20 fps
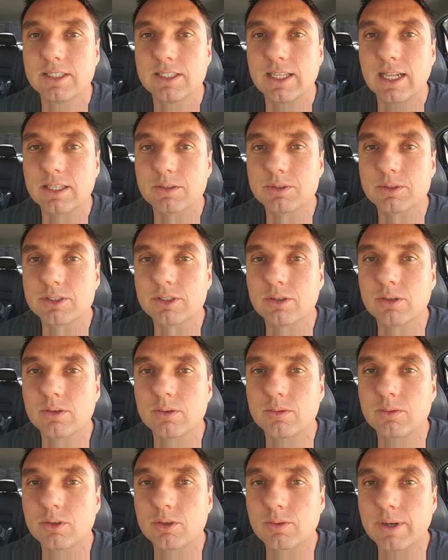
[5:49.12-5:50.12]
that's what's
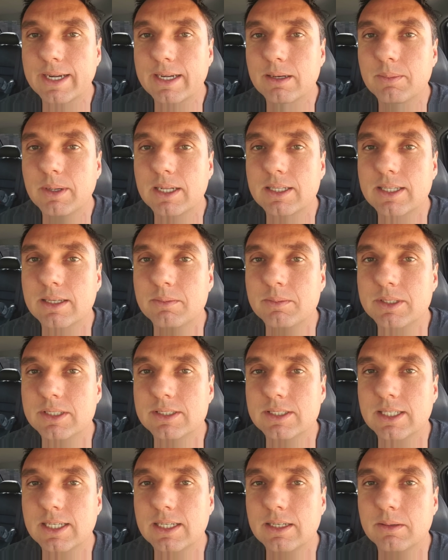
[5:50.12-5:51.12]
so great about them
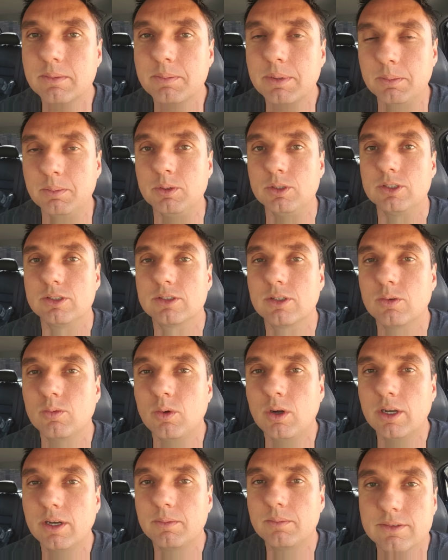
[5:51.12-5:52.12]
is that people just don't
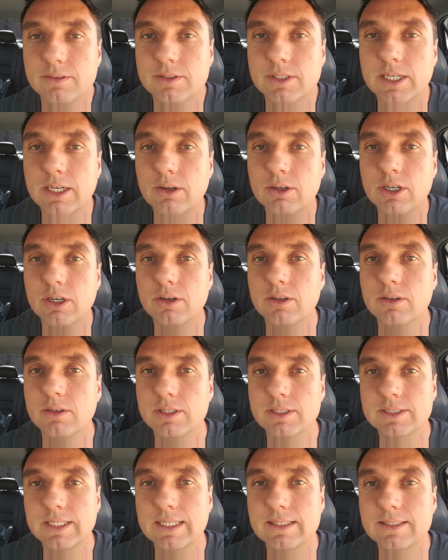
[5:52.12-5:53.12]
want them. They don't go to
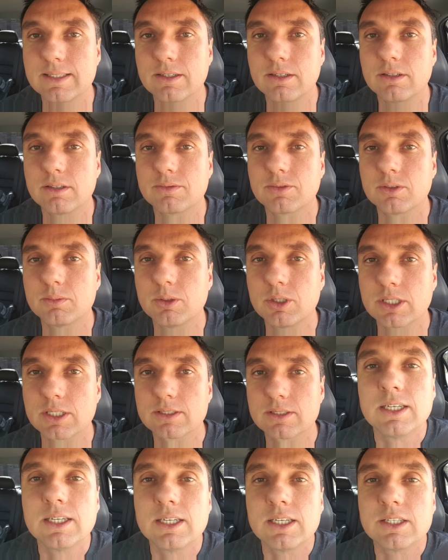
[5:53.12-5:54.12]
a state sale to look for
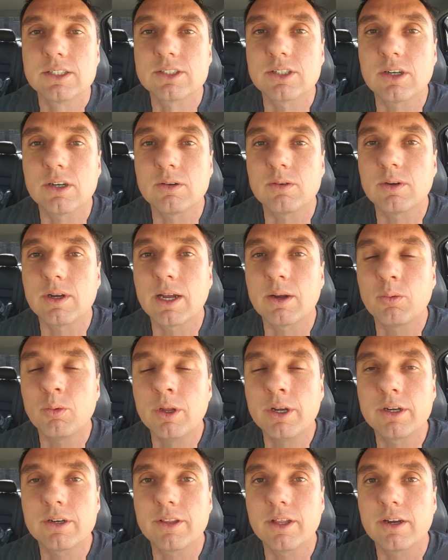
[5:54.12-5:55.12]
books. So I
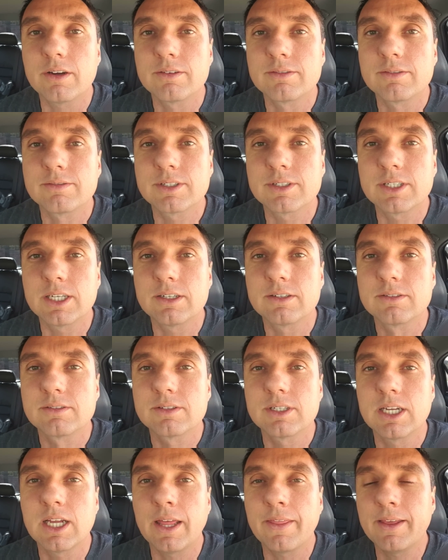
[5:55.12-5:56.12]
wonder though, you know,
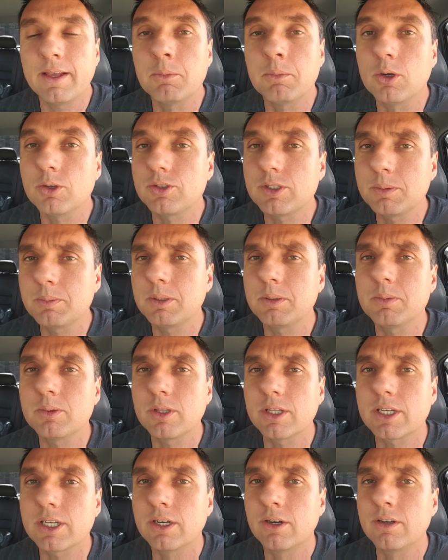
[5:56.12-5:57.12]
I think mostly people
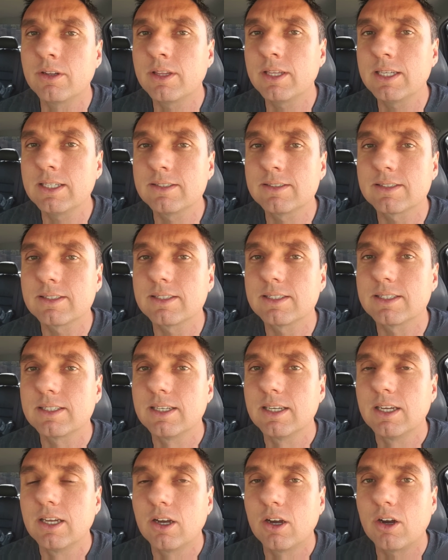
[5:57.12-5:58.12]
that go to these
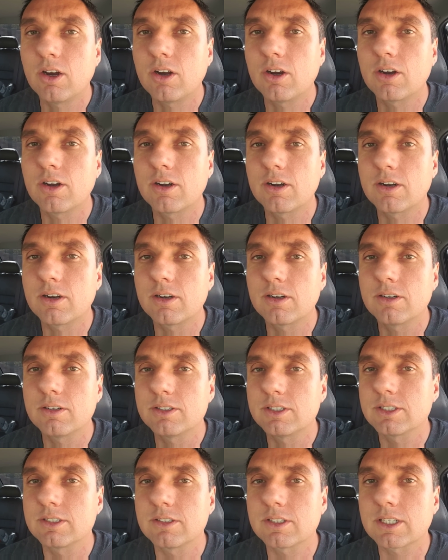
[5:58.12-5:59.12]
are
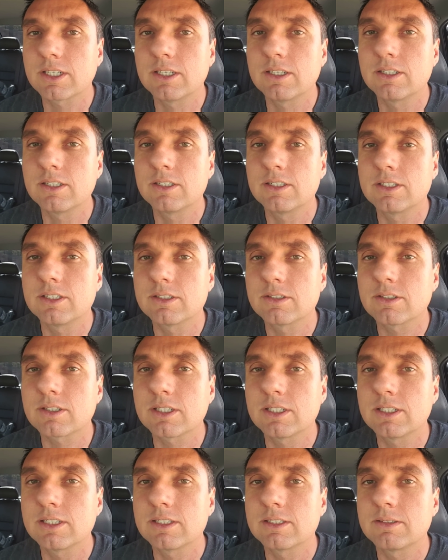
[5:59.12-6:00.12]
just looking just
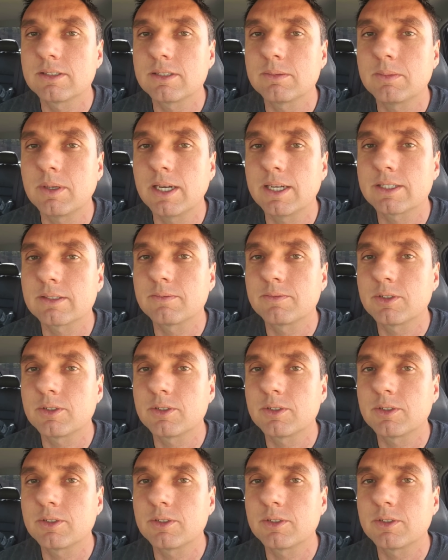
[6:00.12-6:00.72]
looking to, to buy some